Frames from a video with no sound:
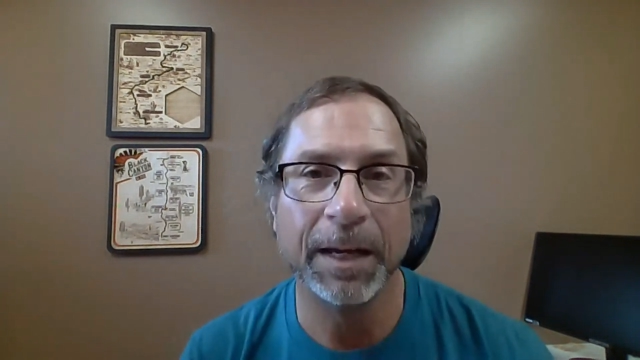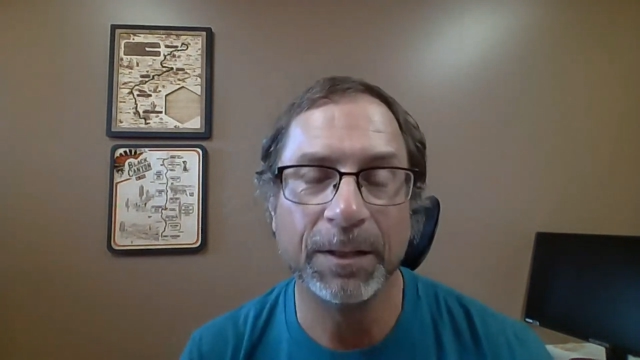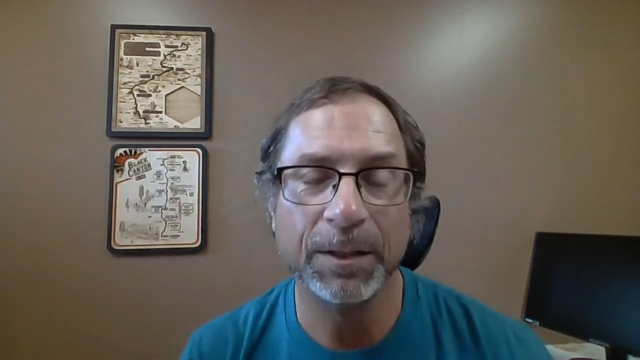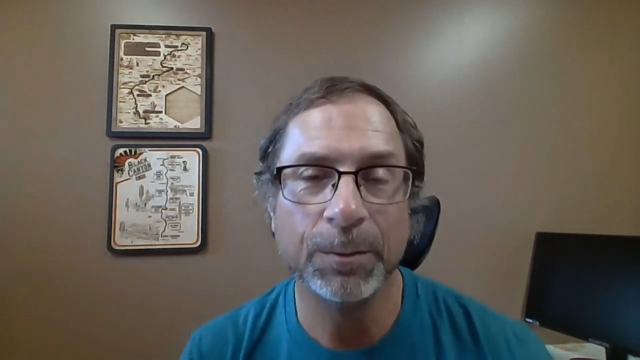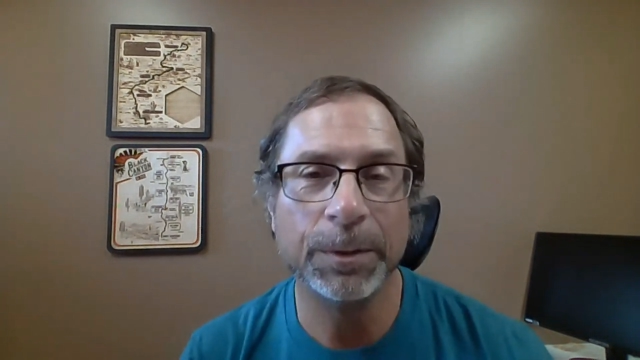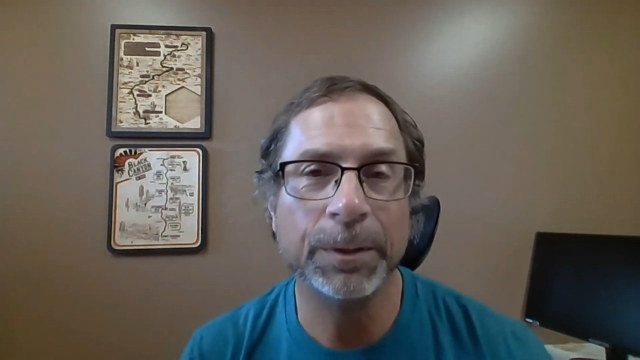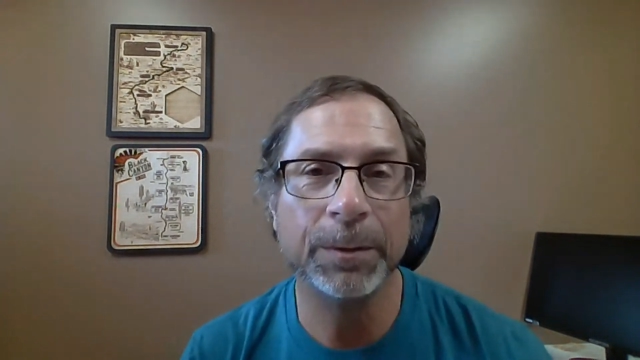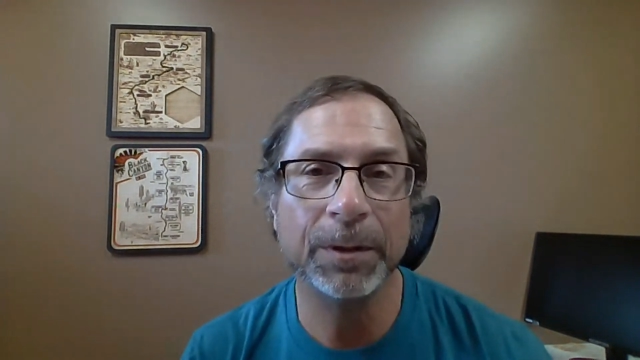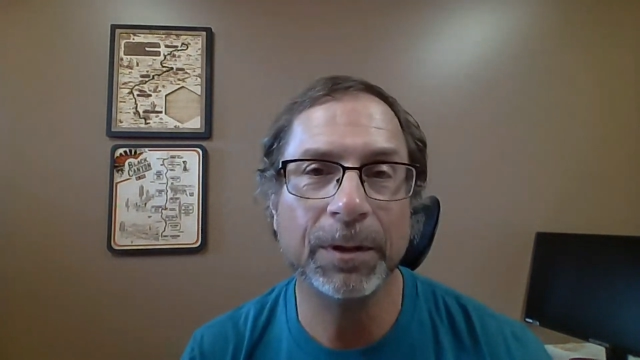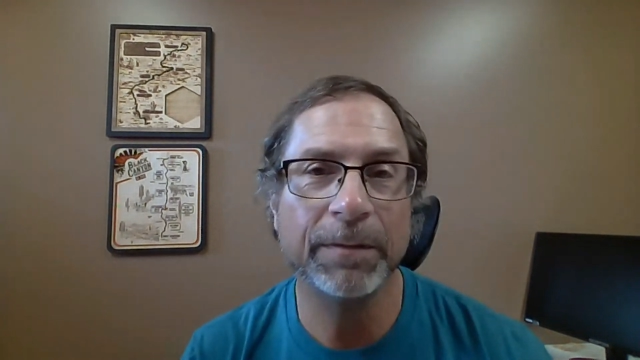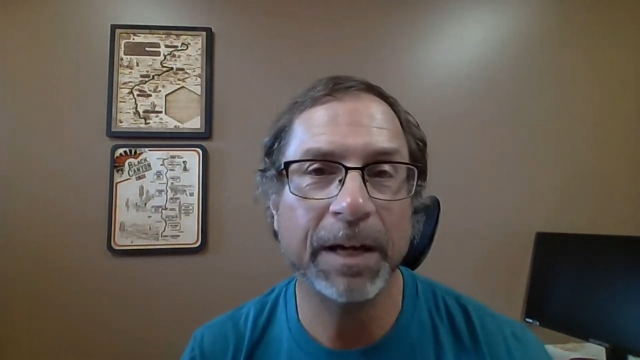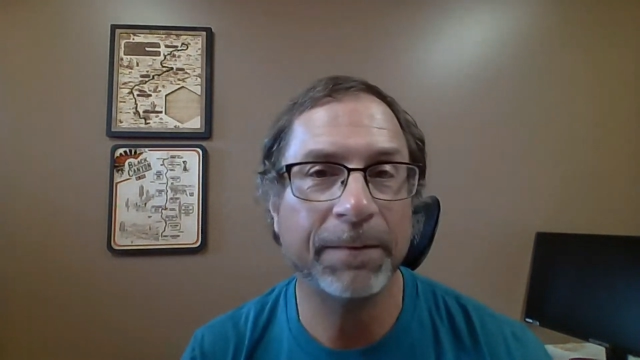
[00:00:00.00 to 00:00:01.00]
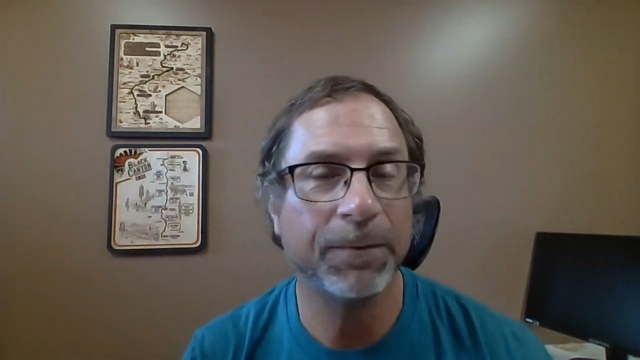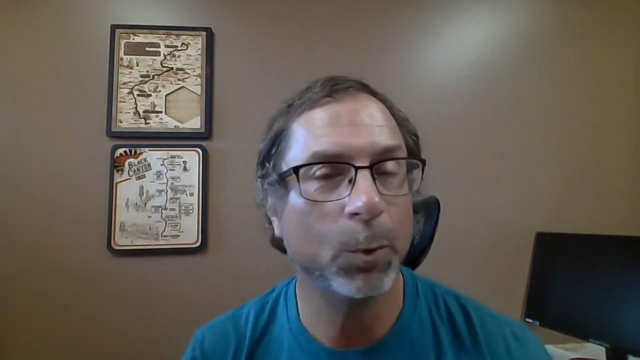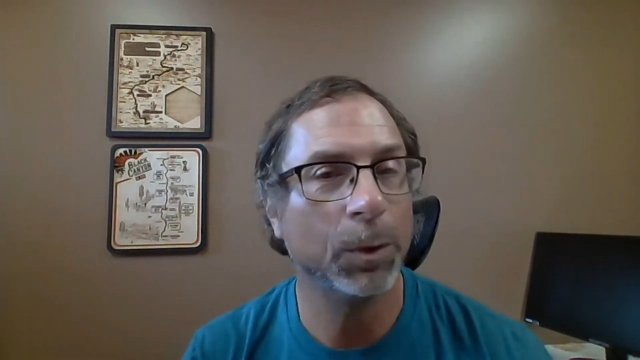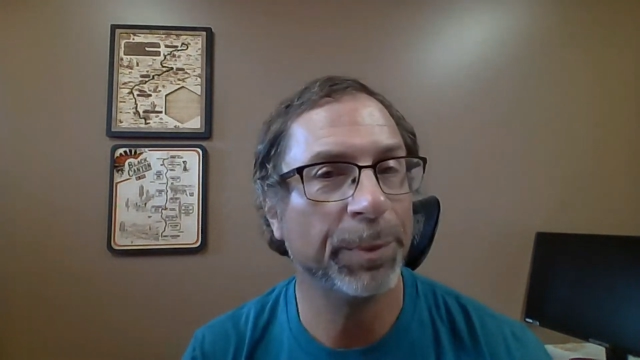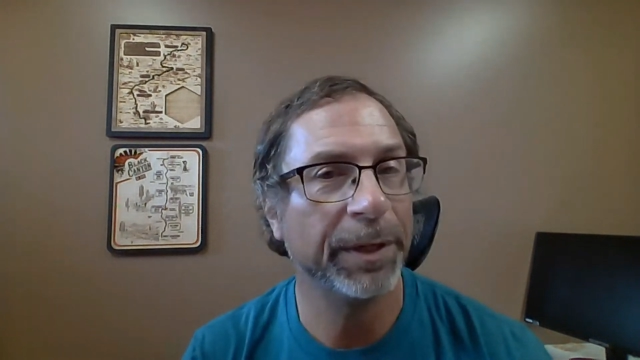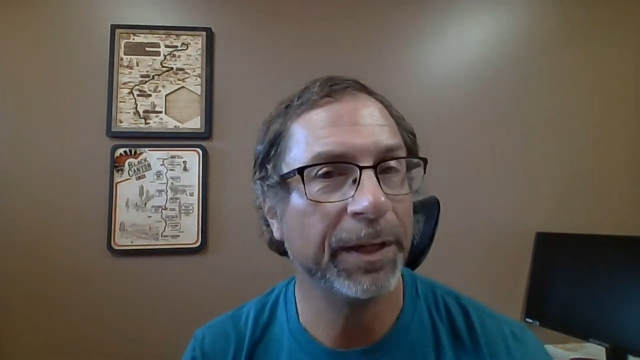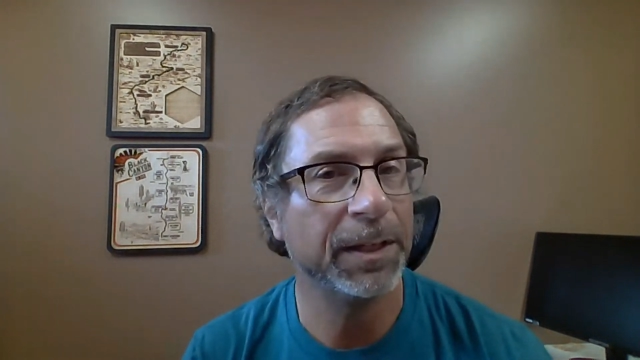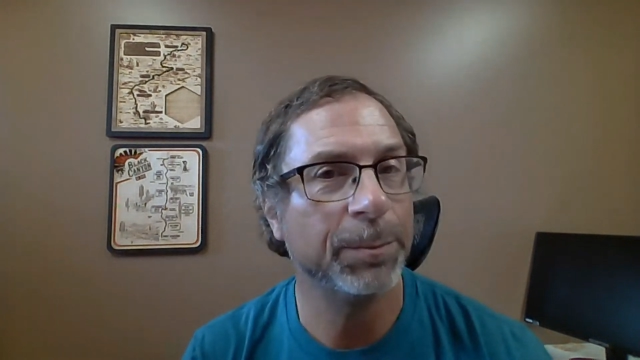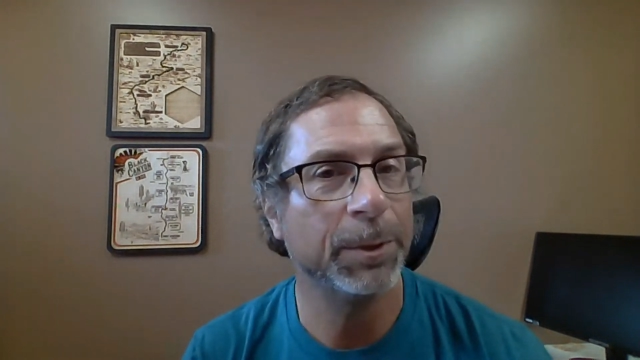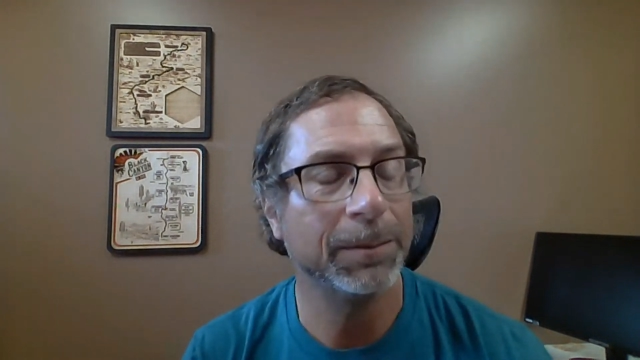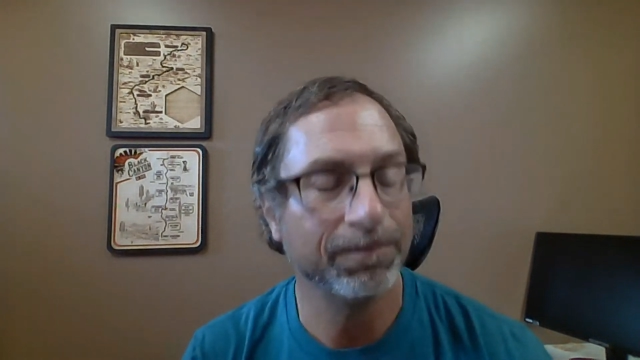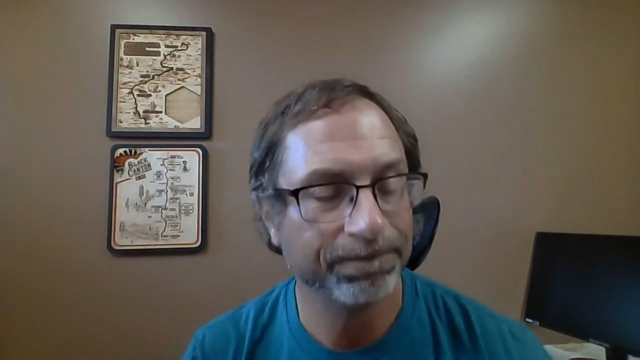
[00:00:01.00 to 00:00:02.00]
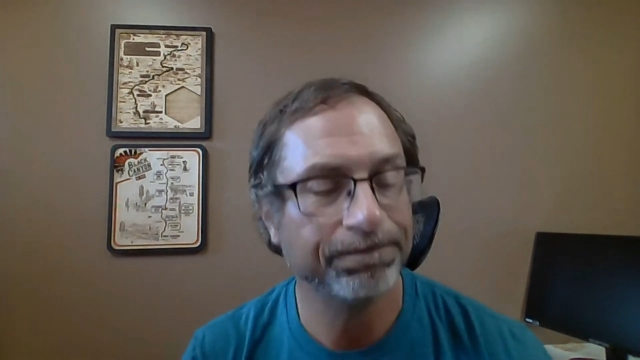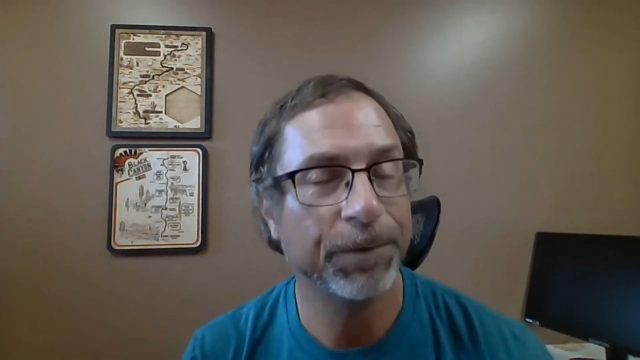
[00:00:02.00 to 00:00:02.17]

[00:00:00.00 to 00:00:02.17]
and you too could have had four pigs, but